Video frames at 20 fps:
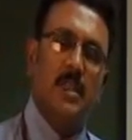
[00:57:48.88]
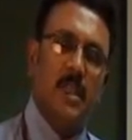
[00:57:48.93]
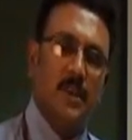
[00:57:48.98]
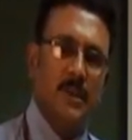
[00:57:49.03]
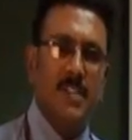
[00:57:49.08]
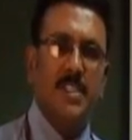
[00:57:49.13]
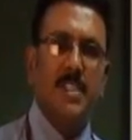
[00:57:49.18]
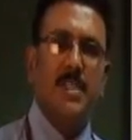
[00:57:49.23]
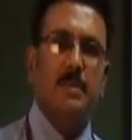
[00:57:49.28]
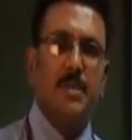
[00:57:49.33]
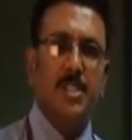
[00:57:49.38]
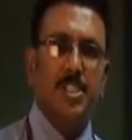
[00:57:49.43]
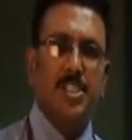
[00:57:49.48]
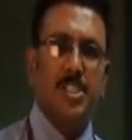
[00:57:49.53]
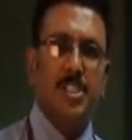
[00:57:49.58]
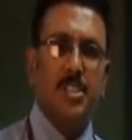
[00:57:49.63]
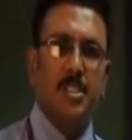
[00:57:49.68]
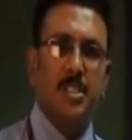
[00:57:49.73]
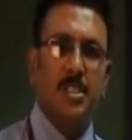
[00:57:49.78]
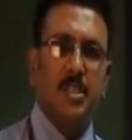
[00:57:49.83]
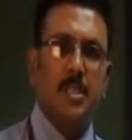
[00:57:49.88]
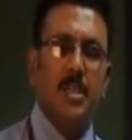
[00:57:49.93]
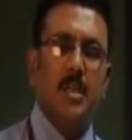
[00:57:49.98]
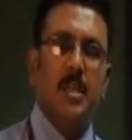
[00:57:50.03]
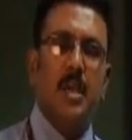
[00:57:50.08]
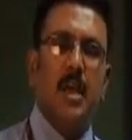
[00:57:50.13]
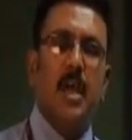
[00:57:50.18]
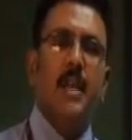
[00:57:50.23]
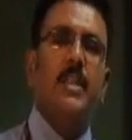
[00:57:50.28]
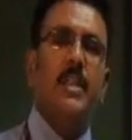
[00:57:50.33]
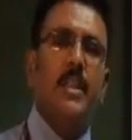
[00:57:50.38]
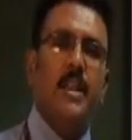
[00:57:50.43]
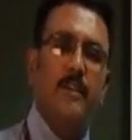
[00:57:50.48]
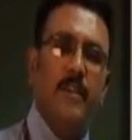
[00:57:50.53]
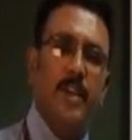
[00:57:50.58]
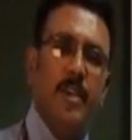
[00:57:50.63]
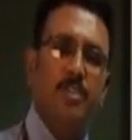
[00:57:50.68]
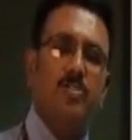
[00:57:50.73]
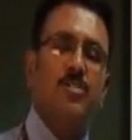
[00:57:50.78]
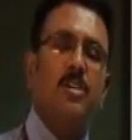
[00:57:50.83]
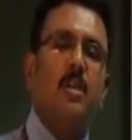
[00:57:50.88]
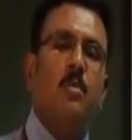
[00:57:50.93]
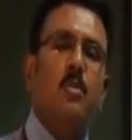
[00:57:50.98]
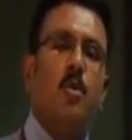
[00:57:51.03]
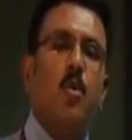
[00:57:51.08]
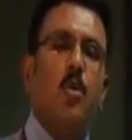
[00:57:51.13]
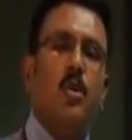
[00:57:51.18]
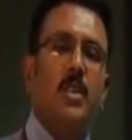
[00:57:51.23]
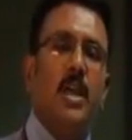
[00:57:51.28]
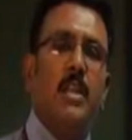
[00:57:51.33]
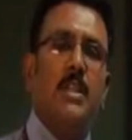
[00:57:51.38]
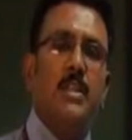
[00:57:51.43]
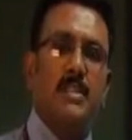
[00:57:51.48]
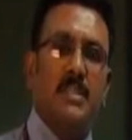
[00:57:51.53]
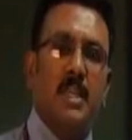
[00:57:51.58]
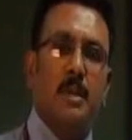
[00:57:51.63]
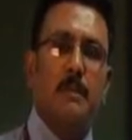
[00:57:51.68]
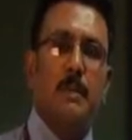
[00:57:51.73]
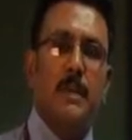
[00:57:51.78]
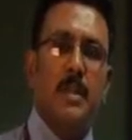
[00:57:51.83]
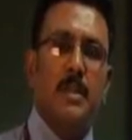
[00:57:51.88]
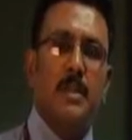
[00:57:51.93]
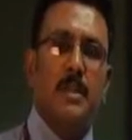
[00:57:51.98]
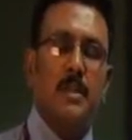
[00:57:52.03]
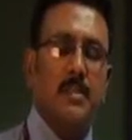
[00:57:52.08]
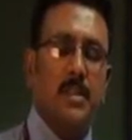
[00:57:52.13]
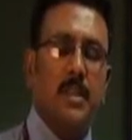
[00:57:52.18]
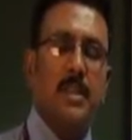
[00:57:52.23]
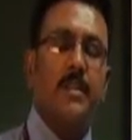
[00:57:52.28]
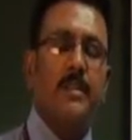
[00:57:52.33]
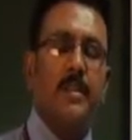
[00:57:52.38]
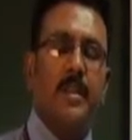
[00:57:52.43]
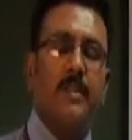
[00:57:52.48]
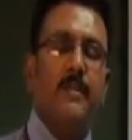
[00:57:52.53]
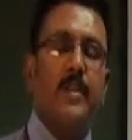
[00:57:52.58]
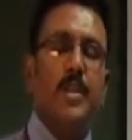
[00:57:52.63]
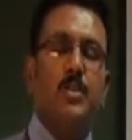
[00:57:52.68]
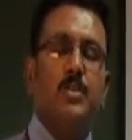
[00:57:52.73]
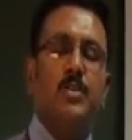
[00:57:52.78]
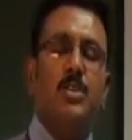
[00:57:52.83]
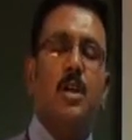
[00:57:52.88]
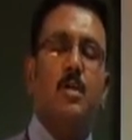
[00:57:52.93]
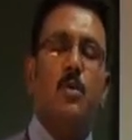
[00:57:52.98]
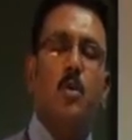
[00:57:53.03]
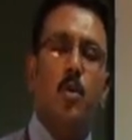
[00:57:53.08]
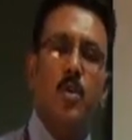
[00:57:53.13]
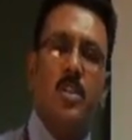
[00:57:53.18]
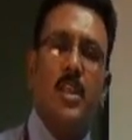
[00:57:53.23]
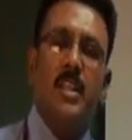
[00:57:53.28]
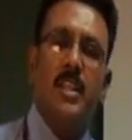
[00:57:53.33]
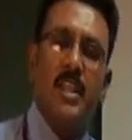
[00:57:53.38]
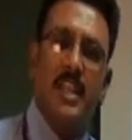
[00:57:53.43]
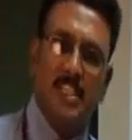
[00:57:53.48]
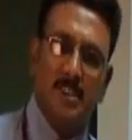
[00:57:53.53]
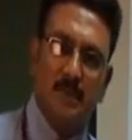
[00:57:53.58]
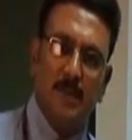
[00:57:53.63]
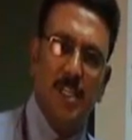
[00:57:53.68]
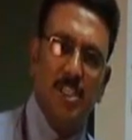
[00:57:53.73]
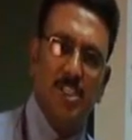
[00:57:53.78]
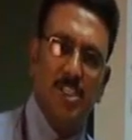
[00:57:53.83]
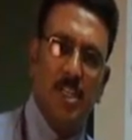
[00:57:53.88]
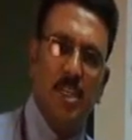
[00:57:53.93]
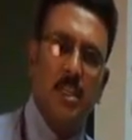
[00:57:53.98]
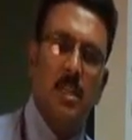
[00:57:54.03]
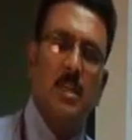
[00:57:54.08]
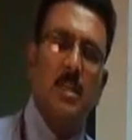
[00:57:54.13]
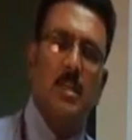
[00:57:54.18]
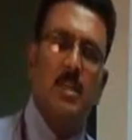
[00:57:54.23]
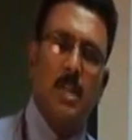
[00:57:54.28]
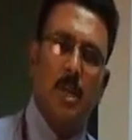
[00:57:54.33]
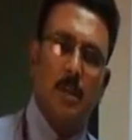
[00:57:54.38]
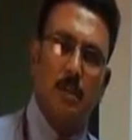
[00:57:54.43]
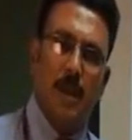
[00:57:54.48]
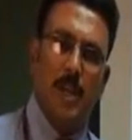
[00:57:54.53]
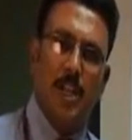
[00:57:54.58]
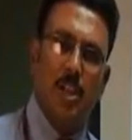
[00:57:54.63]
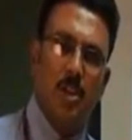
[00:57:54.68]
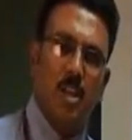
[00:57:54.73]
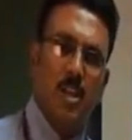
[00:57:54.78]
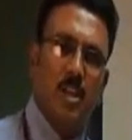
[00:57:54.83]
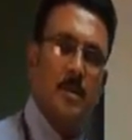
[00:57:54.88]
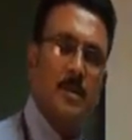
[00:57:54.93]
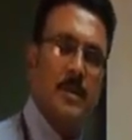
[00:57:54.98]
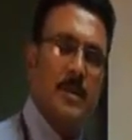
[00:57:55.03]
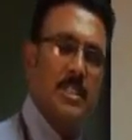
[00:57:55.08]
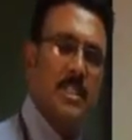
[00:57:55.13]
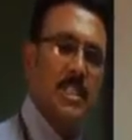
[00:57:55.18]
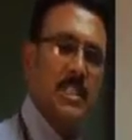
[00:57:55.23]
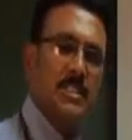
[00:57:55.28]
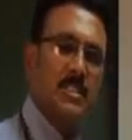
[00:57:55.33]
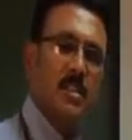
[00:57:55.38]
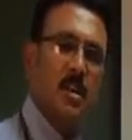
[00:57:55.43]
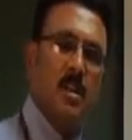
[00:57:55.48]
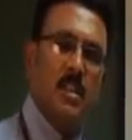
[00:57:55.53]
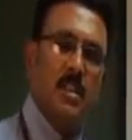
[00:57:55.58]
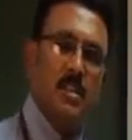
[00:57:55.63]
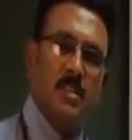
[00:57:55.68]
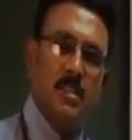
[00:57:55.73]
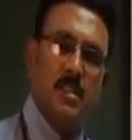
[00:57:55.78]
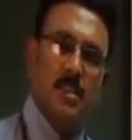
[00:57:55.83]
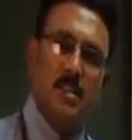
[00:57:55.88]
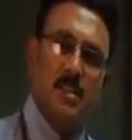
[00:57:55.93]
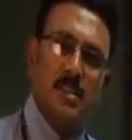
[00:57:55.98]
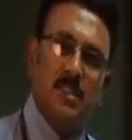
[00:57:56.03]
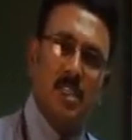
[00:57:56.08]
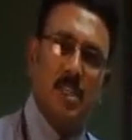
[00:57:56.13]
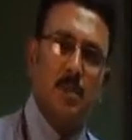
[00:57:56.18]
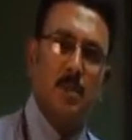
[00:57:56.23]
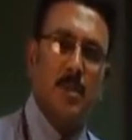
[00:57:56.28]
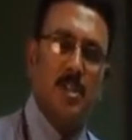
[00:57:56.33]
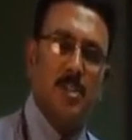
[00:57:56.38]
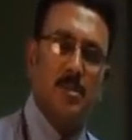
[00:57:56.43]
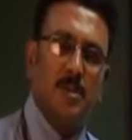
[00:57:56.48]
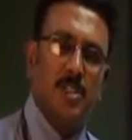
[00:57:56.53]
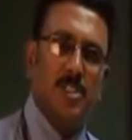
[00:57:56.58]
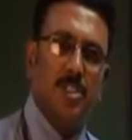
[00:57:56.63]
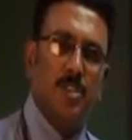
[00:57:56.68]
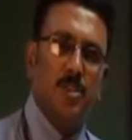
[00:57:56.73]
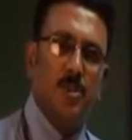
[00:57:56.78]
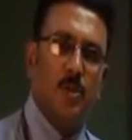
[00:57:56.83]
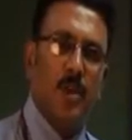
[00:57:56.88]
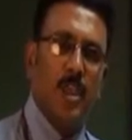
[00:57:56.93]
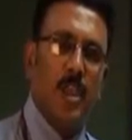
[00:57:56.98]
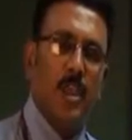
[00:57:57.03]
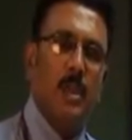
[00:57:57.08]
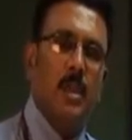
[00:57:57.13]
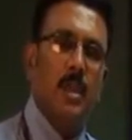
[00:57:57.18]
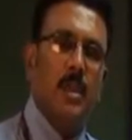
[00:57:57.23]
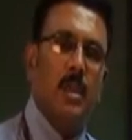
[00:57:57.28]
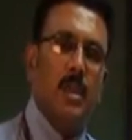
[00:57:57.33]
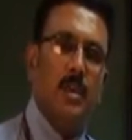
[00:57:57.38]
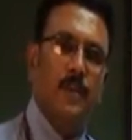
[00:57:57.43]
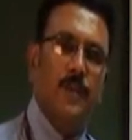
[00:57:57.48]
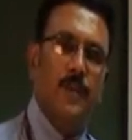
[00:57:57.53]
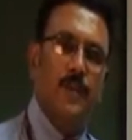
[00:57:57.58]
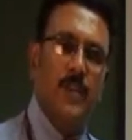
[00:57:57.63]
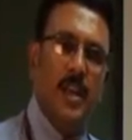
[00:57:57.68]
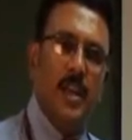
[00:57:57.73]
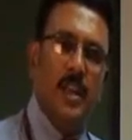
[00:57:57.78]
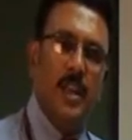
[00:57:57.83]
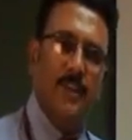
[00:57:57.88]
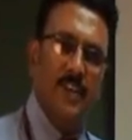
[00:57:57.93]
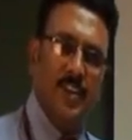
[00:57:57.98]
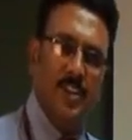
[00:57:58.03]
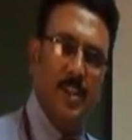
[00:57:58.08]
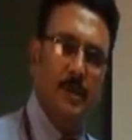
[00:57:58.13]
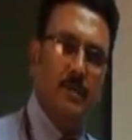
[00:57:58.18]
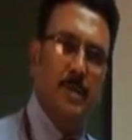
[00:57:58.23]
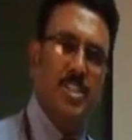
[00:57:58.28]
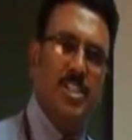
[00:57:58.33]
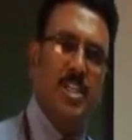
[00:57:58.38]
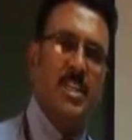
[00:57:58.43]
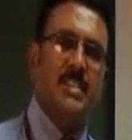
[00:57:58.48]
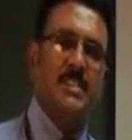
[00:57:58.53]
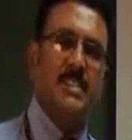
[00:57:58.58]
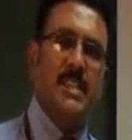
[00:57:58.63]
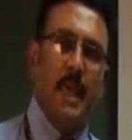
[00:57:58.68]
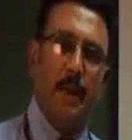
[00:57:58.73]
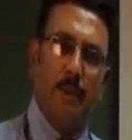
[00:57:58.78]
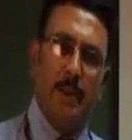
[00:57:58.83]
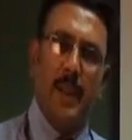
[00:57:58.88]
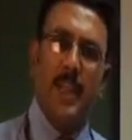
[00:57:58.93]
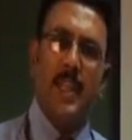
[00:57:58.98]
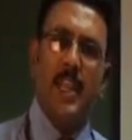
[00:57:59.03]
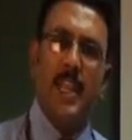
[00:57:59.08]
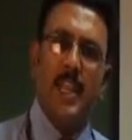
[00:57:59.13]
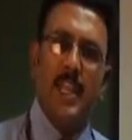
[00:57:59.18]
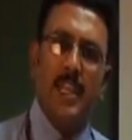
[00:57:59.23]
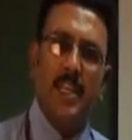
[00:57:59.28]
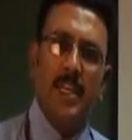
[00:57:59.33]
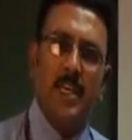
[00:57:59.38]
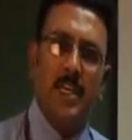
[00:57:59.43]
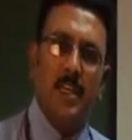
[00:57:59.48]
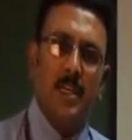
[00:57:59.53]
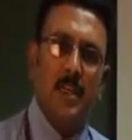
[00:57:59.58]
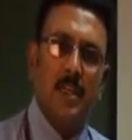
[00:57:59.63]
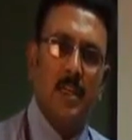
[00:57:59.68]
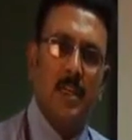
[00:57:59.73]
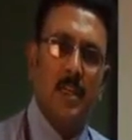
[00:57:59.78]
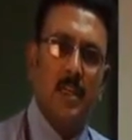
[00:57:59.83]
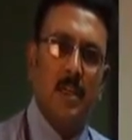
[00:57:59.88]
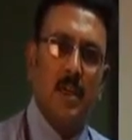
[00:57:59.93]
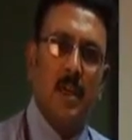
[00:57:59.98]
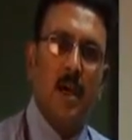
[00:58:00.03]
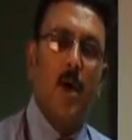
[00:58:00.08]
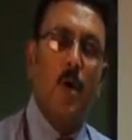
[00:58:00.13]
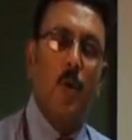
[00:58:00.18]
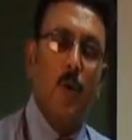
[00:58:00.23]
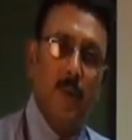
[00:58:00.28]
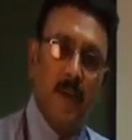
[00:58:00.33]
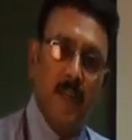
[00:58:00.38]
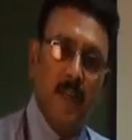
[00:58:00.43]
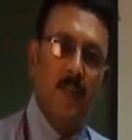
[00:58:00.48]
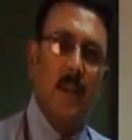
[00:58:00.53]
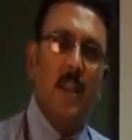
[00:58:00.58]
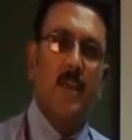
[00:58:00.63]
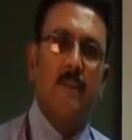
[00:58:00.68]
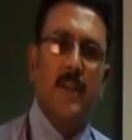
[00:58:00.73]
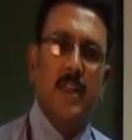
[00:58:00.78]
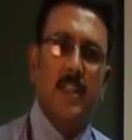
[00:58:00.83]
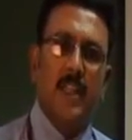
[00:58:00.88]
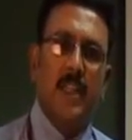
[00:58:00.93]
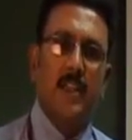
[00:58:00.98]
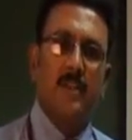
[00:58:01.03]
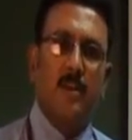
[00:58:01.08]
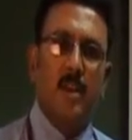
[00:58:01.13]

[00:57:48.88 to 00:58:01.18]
deficit budget. And the revenues are more than the surplus, the revenues are more than the expenditure, that particular budget is called as surplus budget. Okay. If the deficit budget is happening in a year, how it will affect the